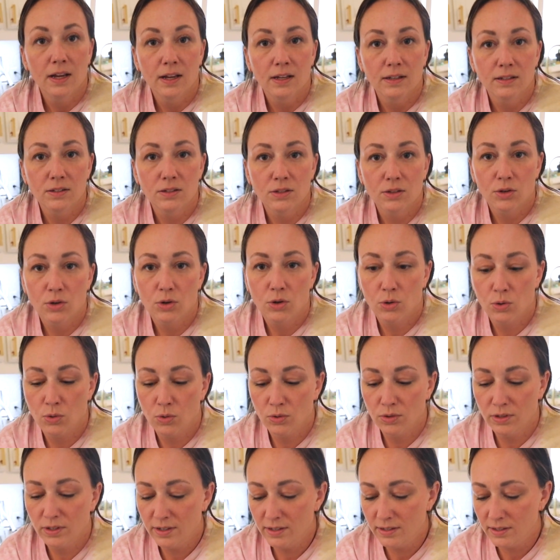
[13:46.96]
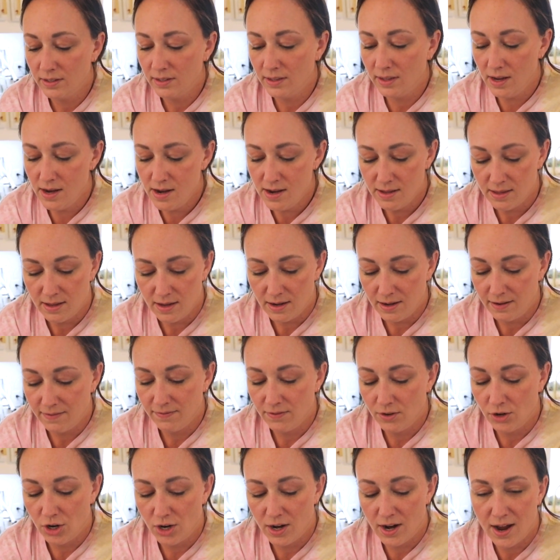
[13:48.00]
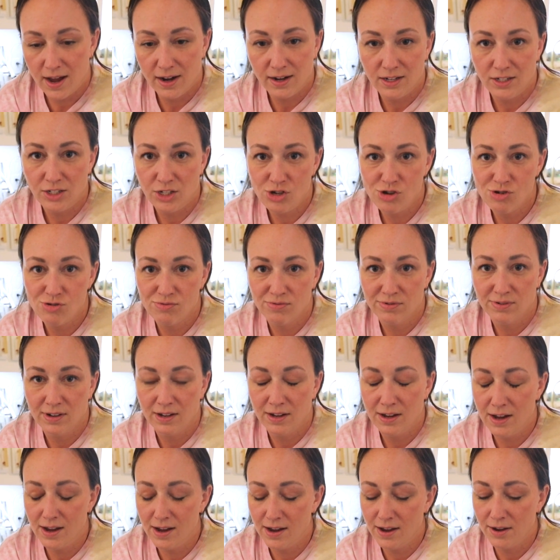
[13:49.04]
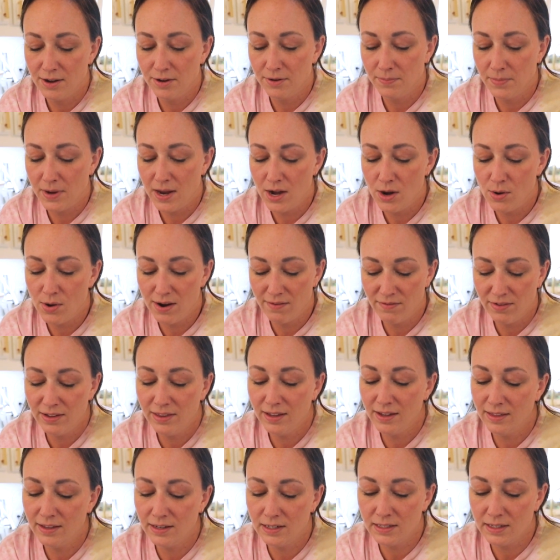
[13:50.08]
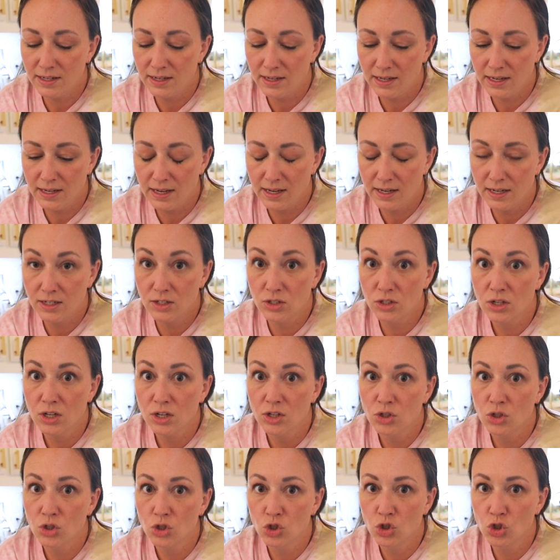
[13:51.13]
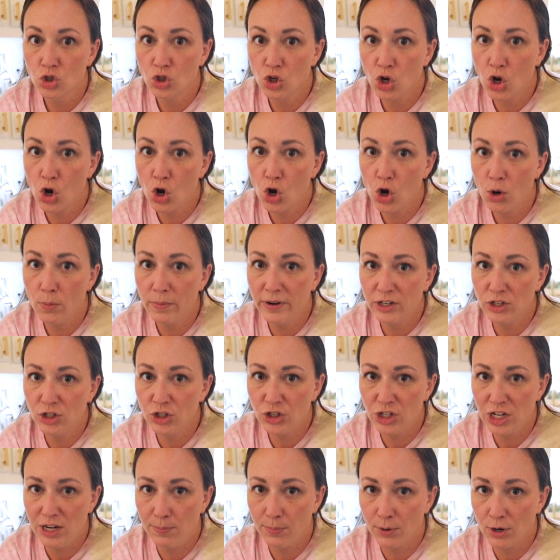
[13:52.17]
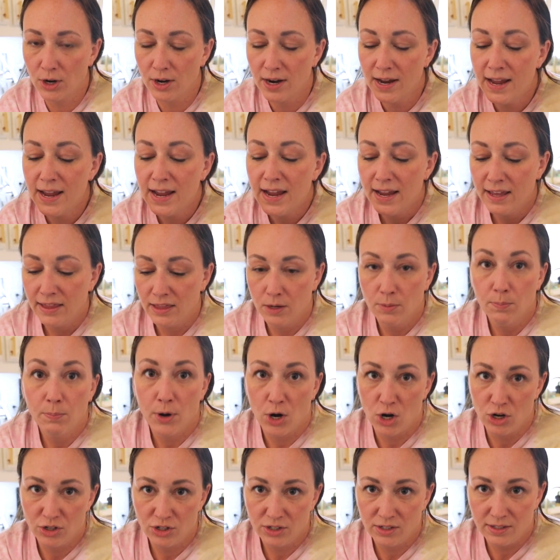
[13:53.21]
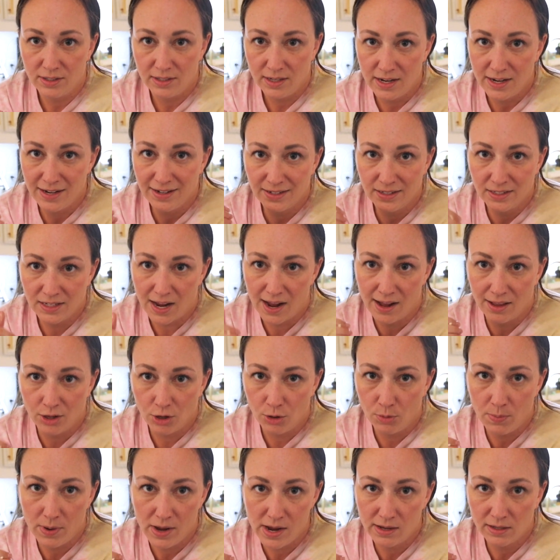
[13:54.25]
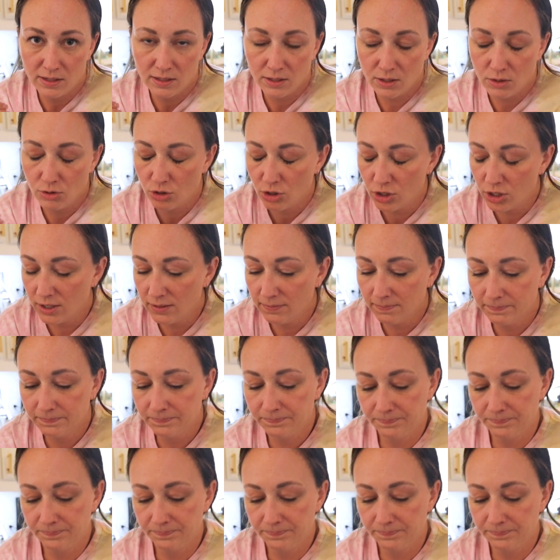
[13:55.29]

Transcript: it's the coolest thing that I've learned how to do. I know everything that's in it, and it's so much cheaper than purchasing tallow-based lotion.